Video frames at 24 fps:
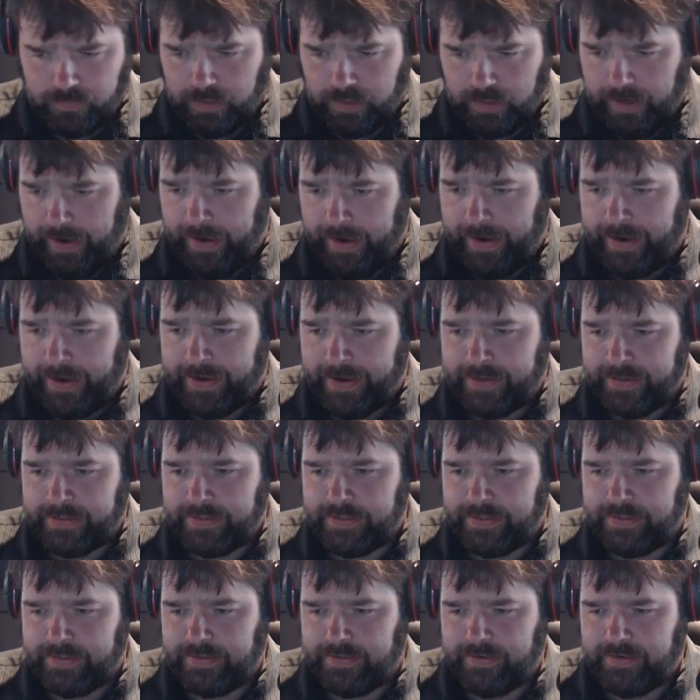
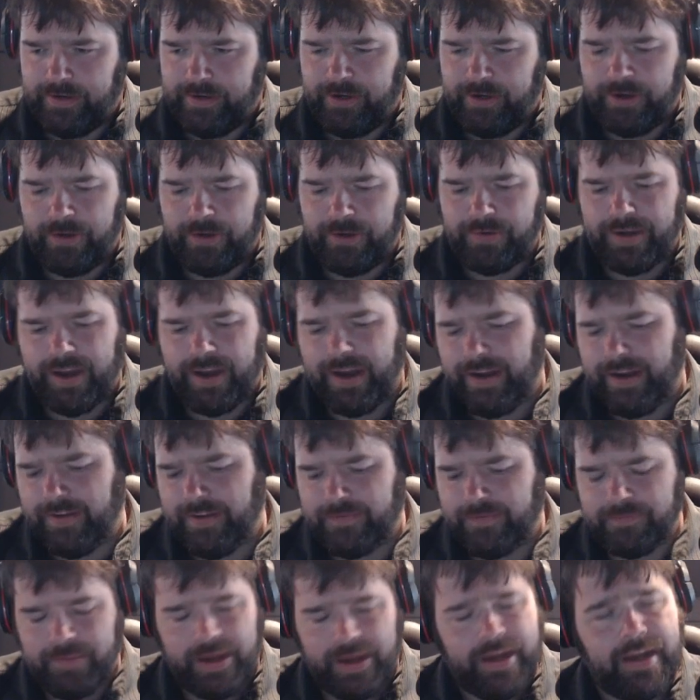and you know, kind
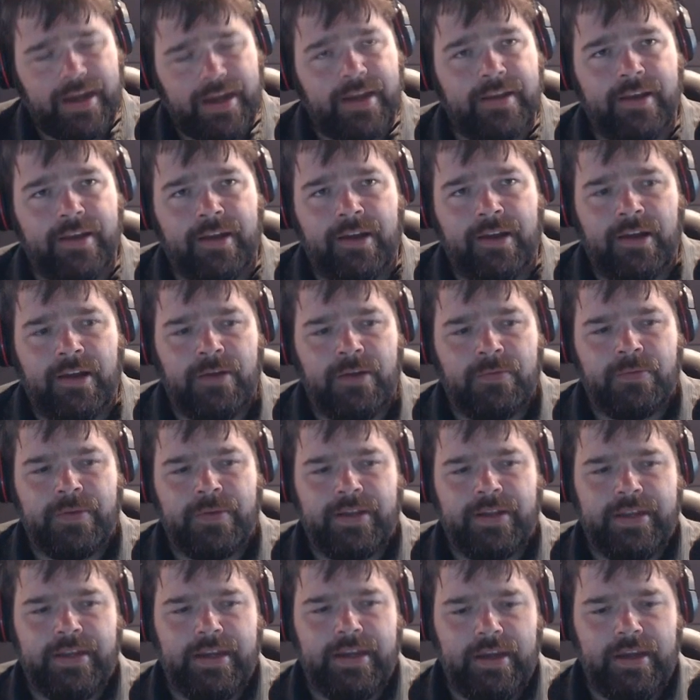of made a, a
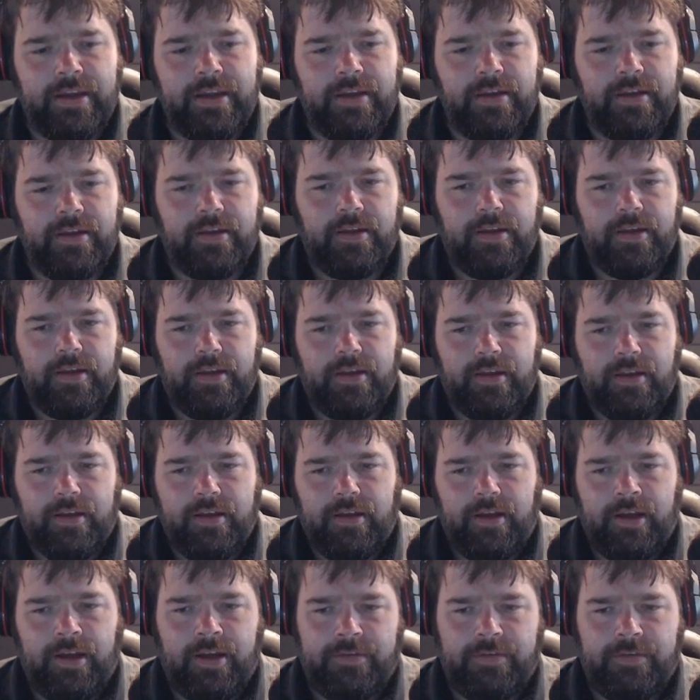really
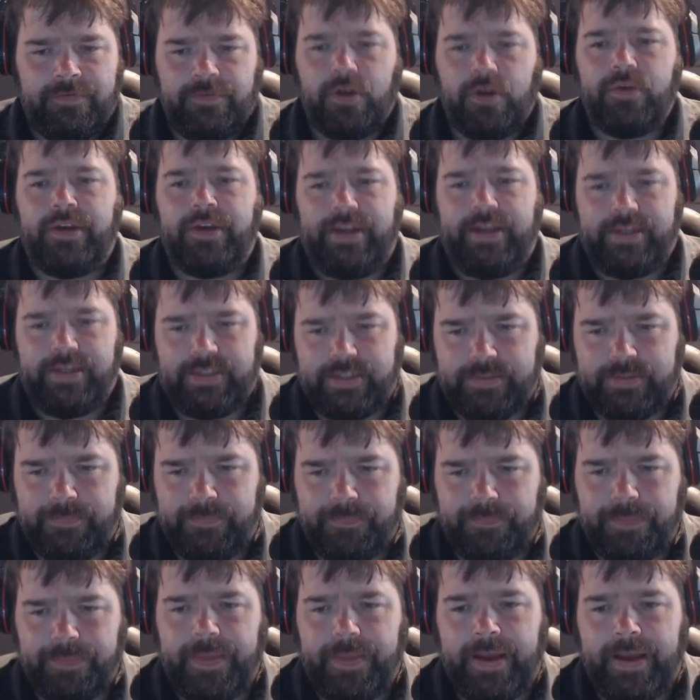uh, focus.
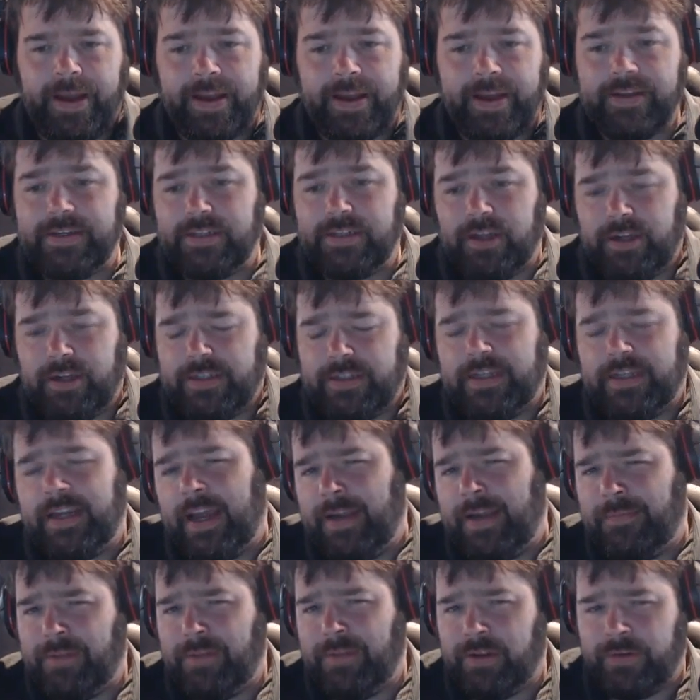And he talked to
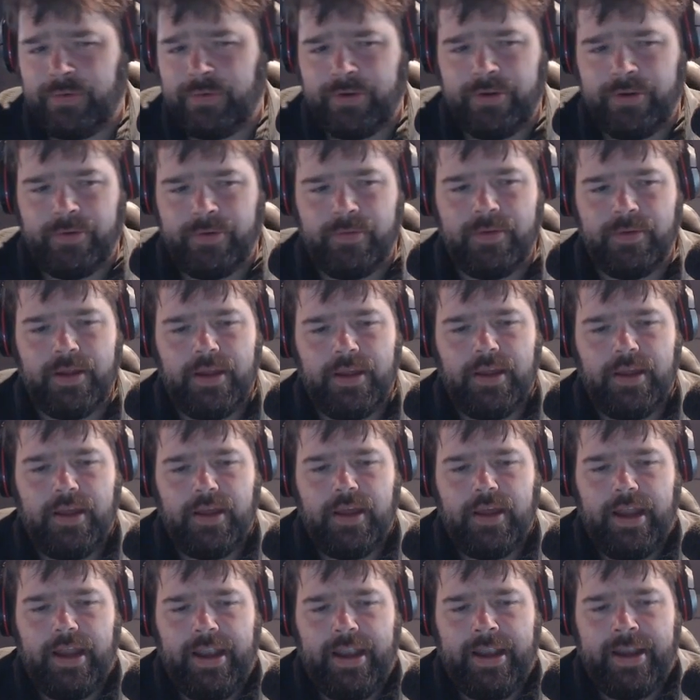Kate Mulgrew.
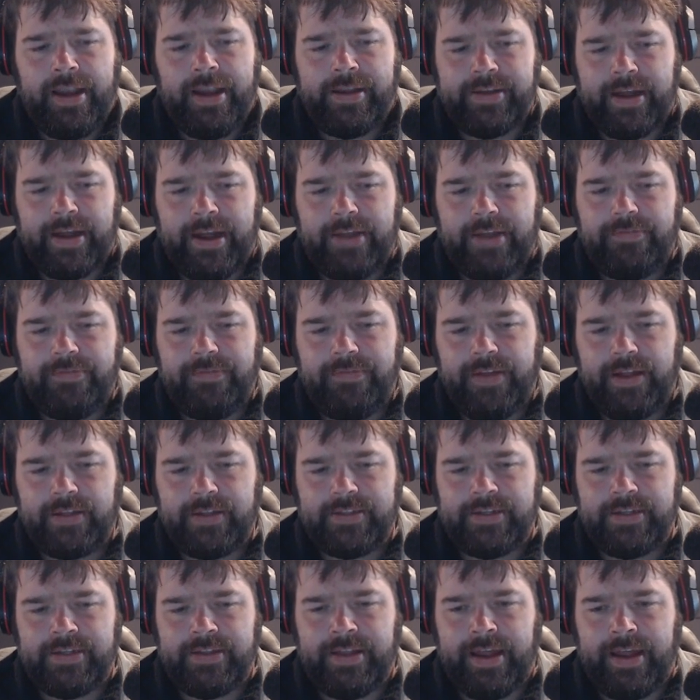And I
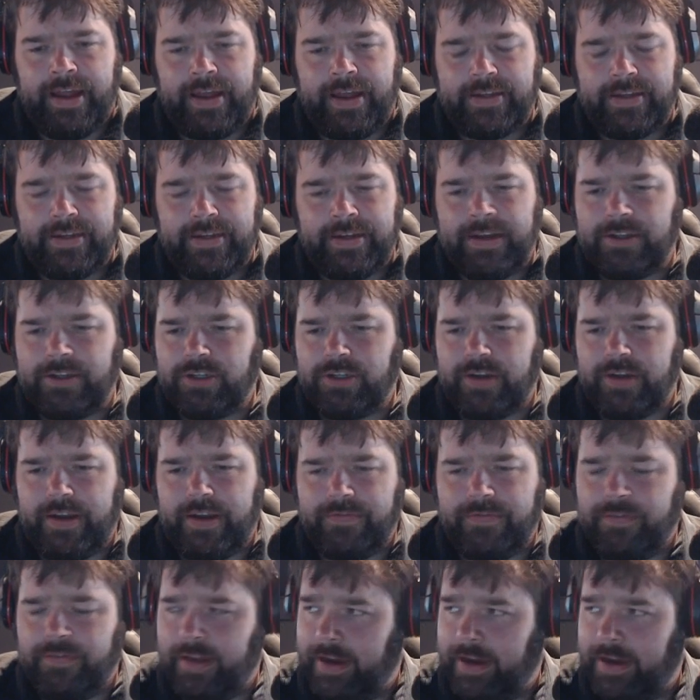felt in that, and I'll try to
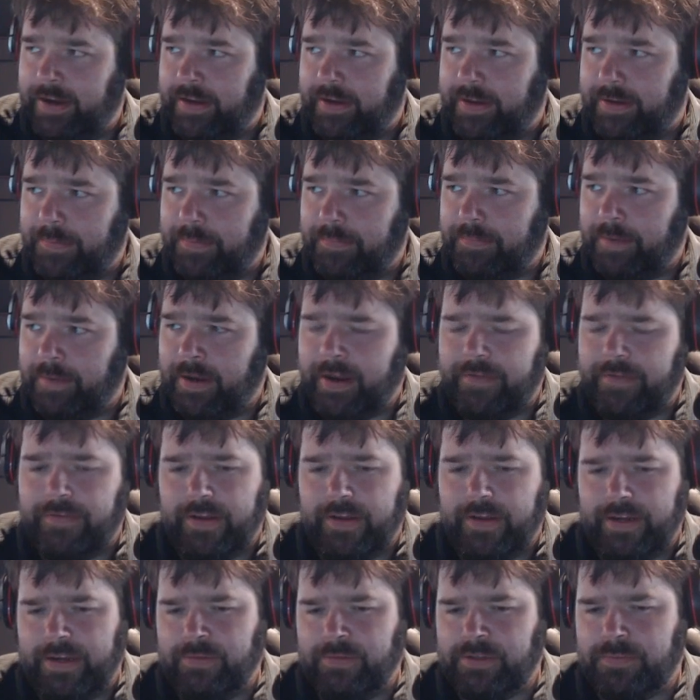find it, but I
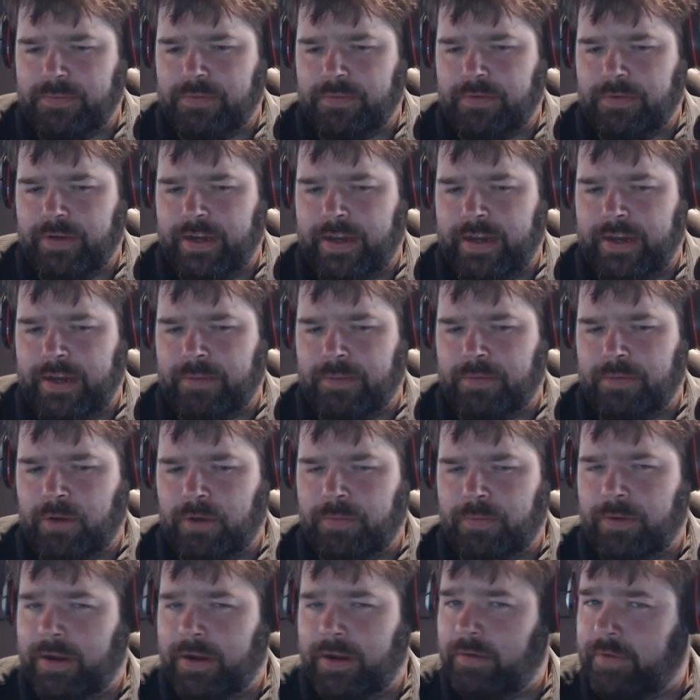felt he was pretty
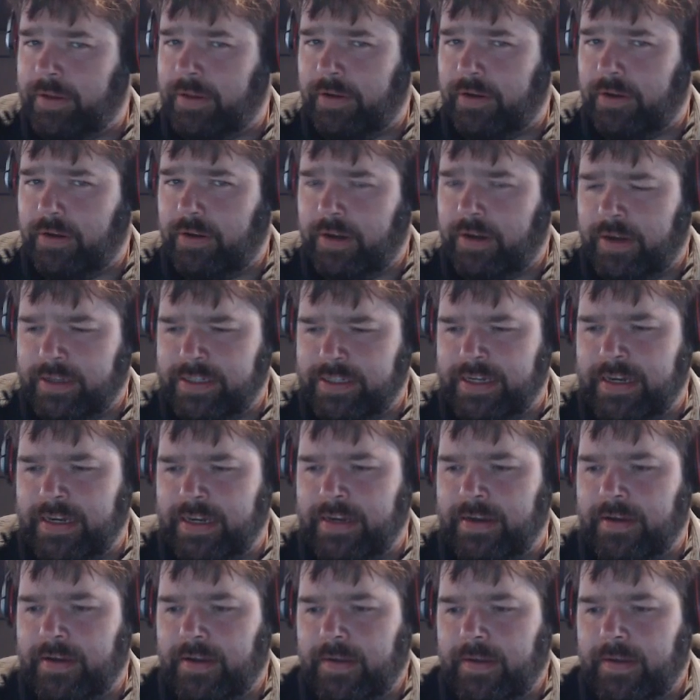inappropriate with her because he